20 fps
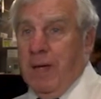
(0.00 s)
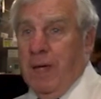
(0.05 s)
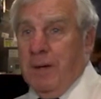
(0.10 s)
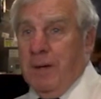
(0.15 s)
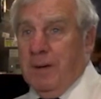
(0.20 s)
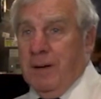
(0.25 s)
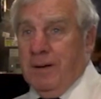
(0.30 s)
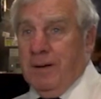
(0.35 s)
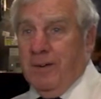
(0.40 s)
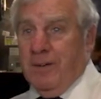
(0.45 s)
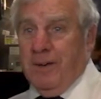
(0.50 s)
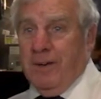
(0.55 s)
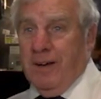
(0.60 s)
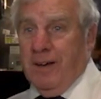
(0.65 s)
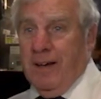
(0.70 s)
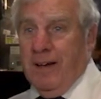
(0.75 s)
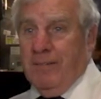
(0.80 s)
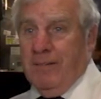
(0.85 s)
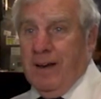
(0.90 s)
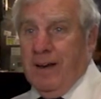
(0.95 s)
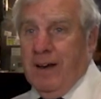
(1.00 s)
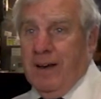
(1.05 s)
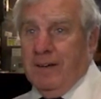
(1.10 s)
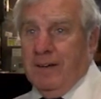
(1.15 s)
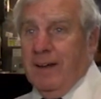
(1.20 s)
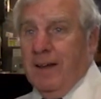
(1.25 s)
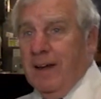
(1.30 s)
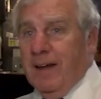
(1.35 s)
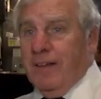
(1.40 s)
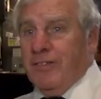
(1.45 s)
game, I don't know.
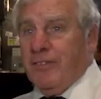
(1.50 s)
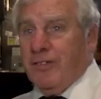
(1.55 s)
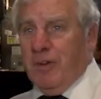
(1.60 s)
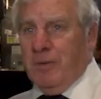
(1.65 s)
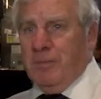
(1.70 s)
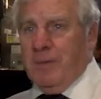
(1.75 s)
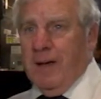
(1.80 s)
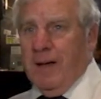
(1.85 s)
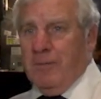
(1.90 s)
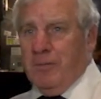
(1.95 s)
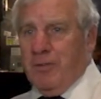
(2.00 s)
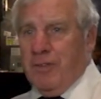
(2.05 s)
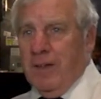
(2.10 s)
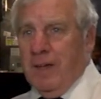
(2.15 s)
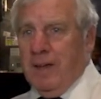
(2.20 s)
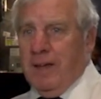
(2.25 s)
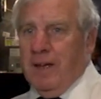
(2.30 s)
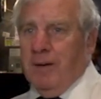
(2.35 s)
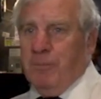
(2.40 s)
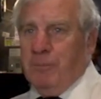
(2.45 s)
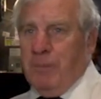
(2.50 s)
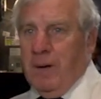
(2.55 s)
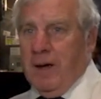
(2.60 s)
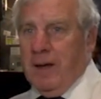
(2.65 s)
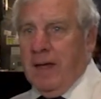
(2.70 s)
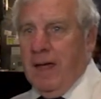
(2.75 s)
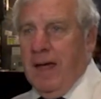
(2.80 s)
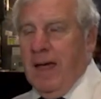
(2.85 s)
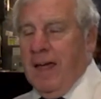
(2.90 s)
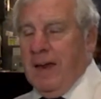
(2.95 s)
I sometimes think I'll
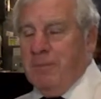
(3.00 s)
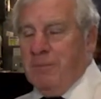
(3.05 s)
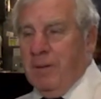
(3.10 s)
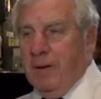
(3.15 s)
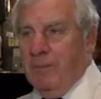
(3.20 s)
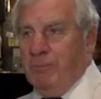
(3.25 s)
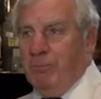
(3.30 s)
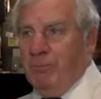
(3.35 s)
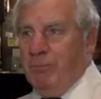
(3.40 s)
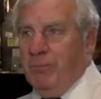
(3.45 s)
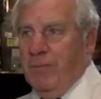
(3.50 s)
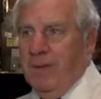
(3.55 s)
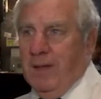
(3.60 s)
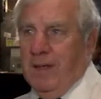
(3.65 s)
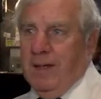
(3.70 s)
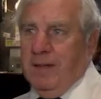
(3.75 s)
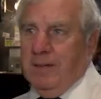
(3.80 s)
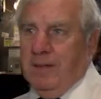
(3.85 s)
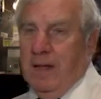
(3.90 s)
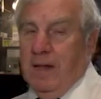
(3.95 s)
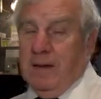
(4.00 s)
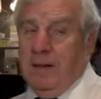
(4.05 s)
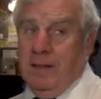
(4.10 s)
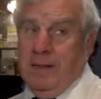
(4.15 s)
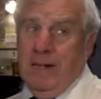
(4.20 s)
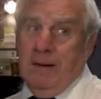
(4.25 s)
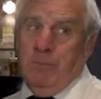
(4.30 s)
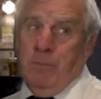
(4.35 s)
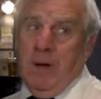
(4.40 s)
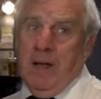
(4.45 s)
pack it in, but
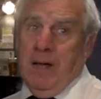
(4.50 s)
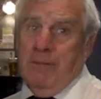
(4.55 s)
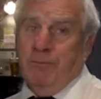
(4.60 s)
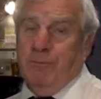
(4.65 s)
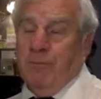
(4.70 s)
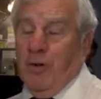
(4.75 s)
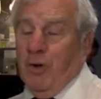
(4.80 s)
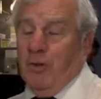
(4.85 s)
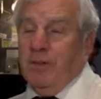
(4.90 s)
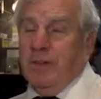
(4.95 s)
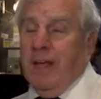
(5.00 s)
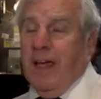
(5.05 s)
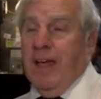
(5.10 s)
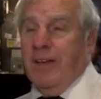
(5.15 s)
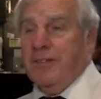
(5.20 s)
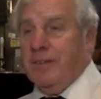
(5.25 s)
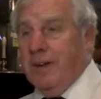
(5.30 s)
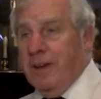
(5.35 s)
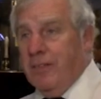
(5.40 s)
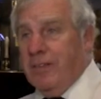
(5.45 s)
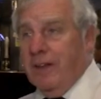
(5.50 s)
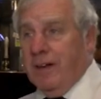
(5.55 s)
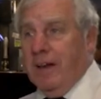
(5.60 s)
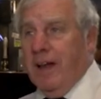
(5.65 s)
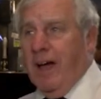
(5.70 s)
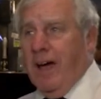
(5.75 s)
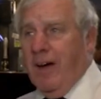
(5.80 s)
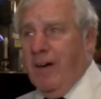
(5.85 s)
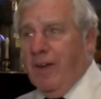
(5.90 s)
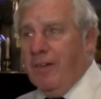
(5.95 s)
then we have good days, and I think,
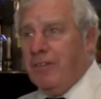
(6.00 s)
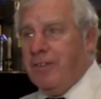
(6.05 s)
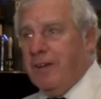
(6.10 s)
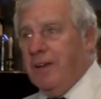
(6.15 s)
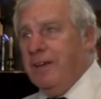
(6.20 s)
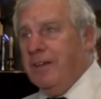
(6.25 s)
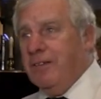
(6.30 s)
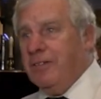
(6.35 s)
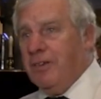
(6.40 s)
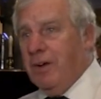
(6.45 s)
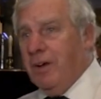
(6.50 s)
no, it's